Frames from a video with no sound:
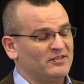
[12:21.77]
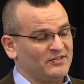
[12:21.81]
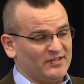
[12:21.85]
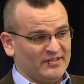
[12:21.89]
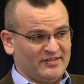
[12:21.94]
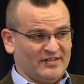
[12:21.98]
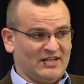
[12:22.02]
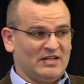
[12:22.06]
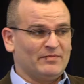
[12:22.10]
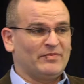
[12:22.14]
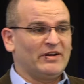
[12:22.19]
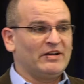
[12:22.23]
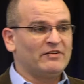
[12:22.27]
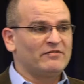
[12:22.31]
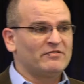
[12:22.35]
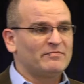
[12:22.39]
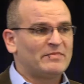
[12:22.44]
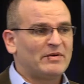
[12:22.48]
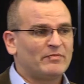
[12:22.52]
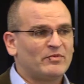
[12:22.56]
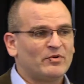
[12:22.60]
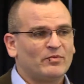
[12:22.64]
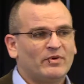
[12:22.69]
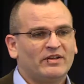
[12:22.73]
Does anybody
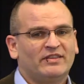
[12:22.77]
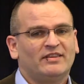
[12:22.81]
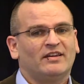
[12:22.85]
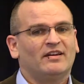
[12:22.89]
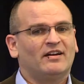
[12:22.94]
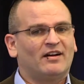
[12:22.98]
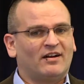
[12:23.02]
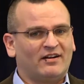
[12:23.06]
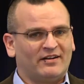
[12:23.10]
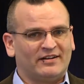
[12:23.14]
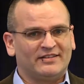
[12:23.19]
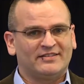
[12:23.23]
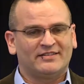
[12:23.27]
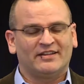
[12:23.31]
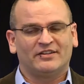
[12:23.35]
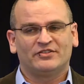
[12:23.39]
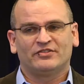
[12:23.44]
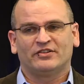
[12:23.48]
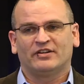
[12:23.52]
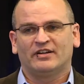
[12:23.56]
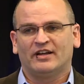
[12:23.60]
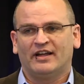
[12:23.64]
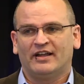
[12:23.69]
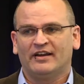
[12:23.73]
remember what they are, et
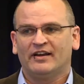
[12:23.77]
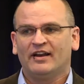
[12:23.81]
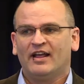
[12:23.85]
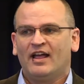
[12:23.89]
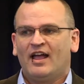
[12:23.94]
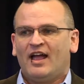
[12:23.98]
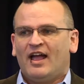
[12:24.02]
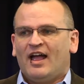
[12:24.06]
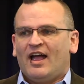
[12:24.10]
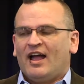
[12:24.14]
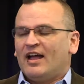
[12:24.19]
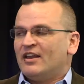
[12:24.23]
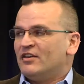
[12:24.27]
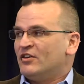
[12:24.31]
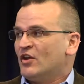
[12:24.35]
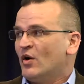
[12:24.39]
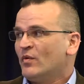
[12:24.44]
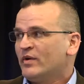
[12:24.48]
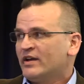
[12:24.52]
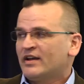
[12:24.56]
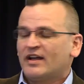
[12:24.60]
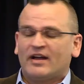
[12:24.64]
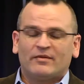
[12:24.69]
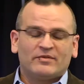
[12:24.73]
cetera? And
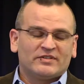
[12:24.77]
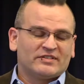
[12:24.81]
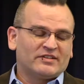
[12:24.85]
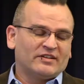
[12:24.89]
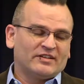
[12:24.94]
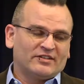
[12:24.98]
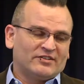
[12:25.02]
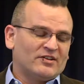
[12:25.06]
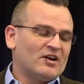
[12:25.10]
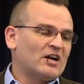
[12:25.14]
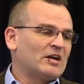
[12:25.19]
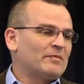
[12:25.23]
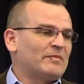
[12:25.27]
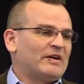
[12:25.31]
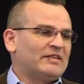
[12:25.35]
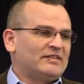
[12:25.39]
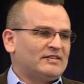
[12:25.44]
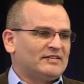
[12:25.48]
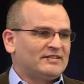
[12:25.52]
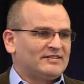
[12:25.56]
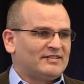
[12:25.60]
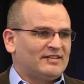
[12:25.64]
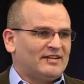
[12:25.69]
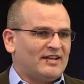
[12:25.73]
knowing I was going to talk about
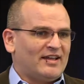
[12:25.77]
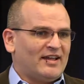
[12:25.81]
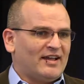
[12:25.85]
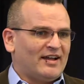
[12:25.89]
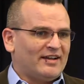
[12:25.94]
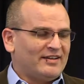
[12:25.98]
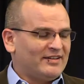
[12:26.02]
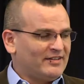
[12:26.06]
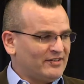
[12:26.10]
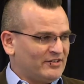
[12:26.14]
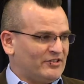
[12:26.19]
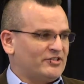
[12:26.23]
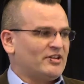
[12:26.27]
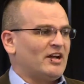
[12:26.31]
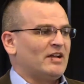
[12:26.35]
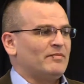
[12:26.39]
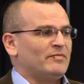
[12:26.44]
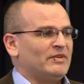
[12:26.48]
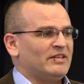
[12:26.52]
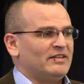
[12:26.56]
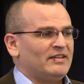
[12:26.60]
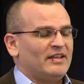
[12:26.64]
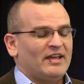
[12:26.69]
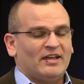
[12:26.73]
this today, I didn't chime
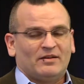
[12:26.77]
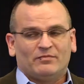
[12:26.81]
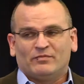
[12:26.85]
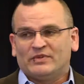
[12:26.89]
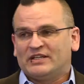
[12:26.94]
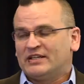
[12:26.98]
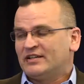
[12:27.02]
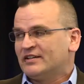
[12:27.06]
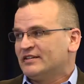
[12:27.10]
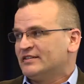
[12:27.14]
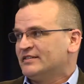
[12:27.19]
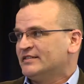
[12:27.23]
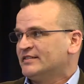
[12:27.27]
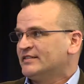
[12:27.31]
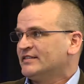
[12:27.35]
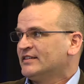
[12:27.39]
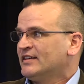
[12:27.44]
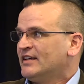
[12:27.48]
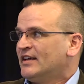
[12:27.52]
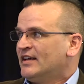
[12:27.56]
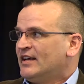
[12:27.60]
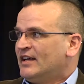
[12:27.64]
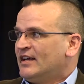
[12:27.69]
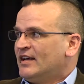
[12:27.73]
in then because
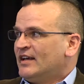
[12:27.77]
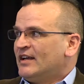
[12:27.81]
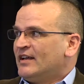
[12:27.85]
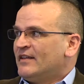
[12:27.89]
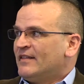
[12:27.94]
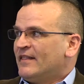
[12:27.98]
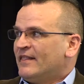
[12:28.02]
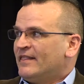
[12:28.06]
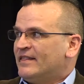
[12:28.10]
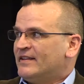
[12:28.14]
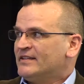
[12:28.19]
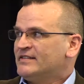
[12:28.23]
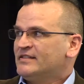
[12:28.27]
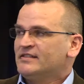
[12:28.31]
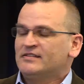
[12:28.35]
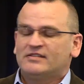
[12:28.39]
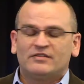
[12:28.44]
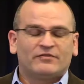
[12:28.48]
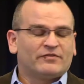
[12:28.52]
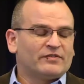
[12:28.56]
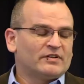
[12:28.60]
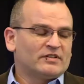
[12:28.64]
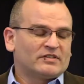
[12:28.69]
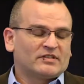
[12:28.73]
this is
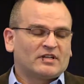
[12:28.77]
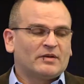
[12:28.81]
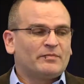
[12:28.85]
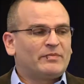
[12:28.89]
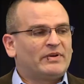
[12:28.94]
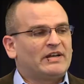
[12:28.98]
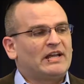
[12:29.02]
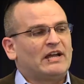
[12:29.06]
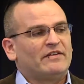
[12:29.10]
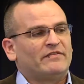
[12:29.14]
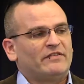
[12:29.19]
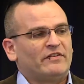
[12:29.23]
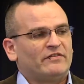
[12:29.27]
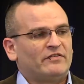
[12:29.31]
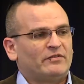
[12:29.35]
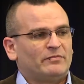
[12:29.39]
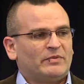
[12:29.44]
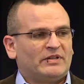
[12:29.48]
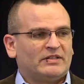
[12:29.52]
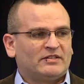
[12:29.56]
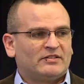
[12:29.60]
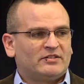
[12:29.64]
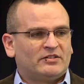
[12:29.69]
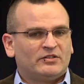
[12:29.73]
the first company I've ever
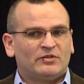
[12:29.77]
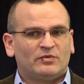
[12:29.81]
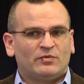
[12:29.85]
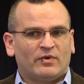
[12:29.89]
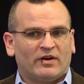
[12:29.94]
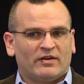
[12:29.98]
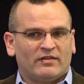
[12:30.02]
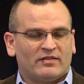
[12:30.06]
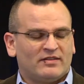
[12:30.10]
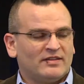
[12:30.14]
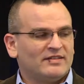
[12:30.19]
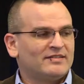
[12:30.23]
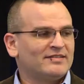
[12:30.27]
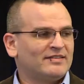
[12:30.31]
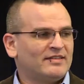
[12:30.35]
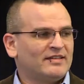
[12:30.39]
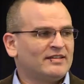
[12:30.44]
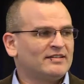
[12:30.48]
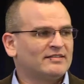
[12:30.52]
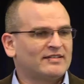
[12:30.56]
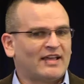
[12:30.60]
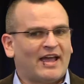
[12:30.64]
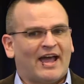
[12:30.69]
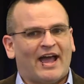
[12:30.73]
been to where these
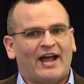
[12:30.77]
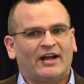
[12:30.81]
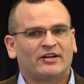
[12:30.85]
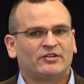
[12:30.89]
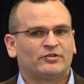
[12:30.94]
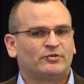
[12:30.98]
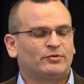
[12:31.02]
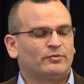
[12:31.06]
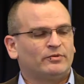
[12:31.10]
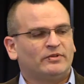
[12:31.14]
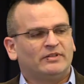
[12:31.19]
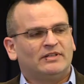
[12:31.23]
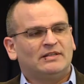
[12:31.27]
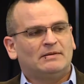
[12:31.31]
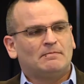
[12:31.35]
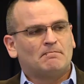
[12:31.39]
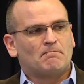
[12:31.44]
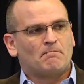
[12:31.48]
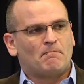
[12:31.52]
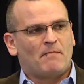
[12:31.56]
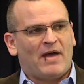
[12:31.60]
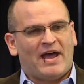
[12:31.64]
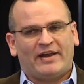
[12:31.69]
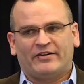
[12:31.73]
things actually
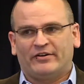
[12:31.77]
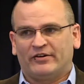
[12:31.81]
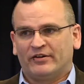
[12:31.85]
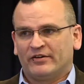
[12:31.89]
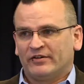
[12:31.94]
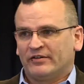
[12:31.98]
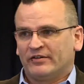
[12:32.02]
matter.